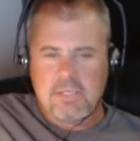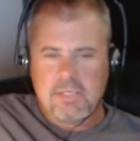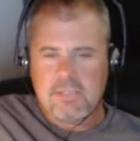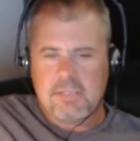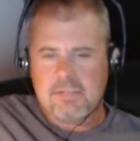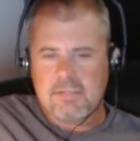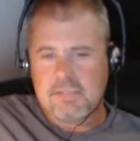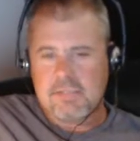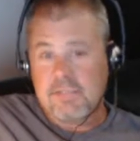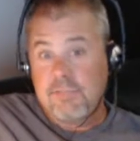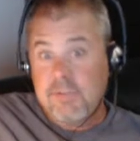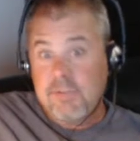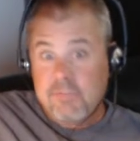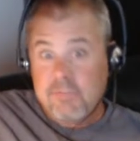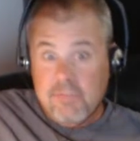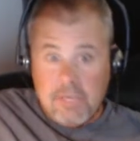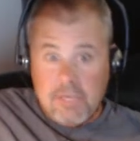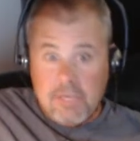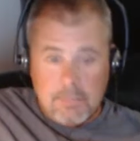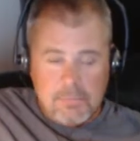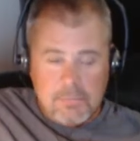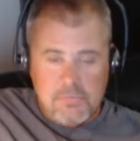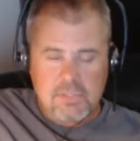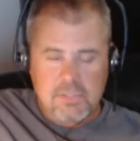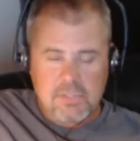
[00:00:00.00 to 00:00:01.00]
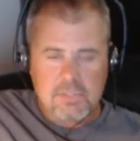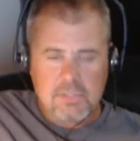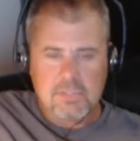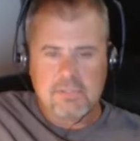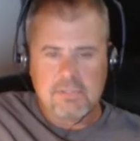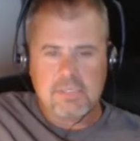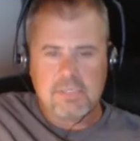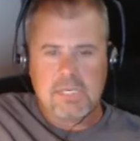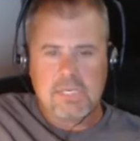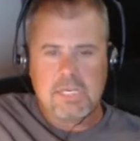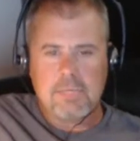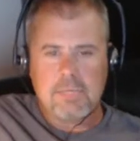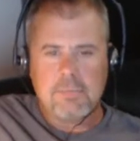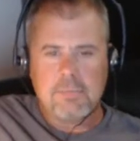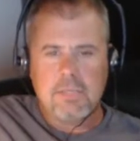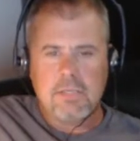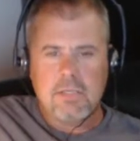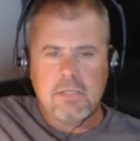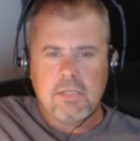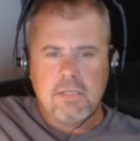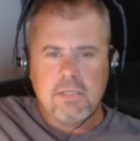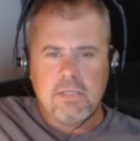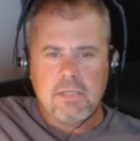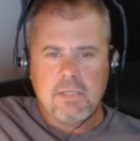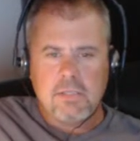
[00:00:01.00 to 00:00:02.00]
75% of the time,
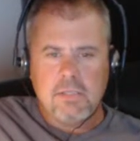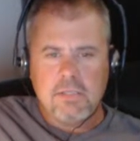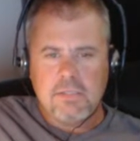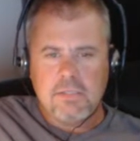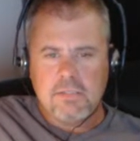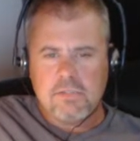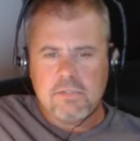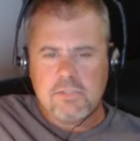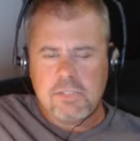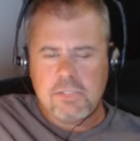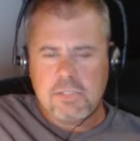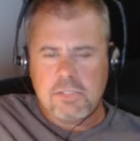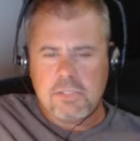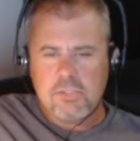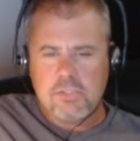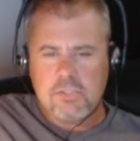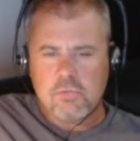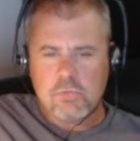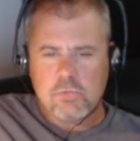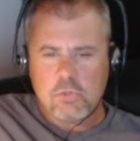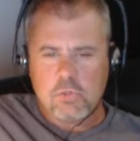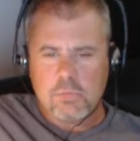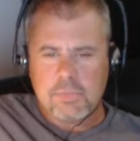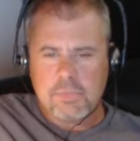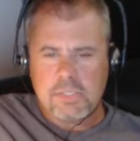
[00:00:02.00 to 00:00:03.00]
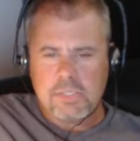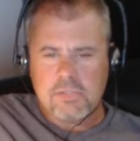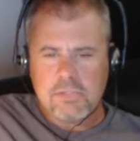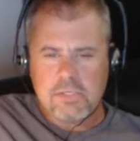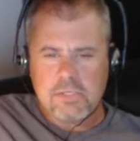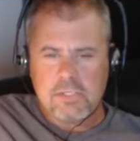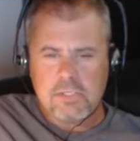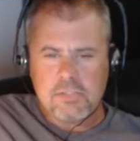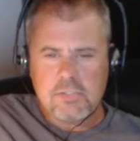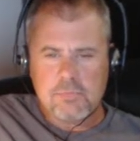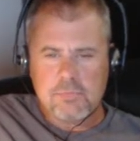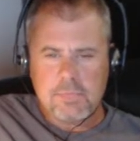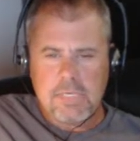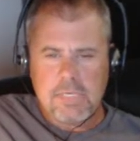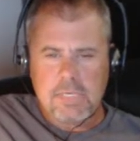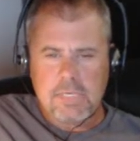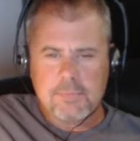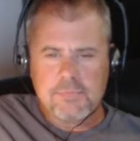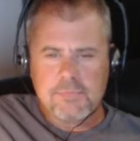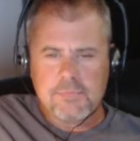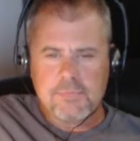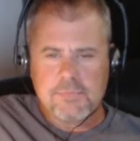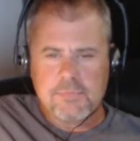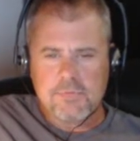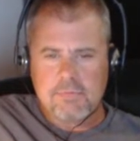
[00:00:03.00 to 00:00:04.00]
you see these road beds on these
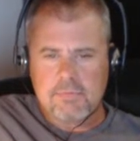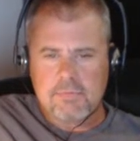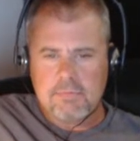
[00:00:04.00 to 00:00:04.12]
maps,